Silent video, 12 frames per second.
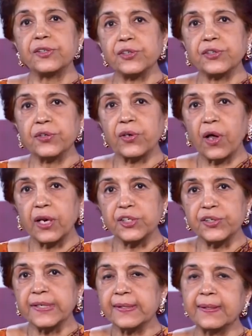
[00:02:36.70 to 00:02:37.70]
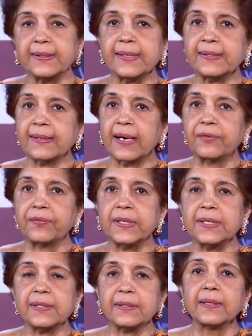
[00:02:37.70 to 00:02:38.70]
ultrasonologist
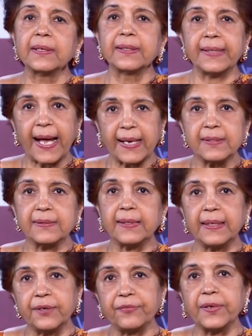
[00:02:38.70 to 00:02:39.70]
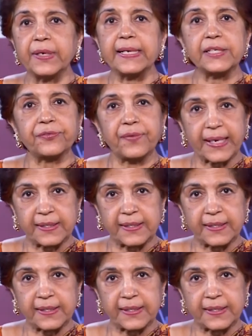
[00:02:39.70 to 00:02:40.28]
discovers that the liver is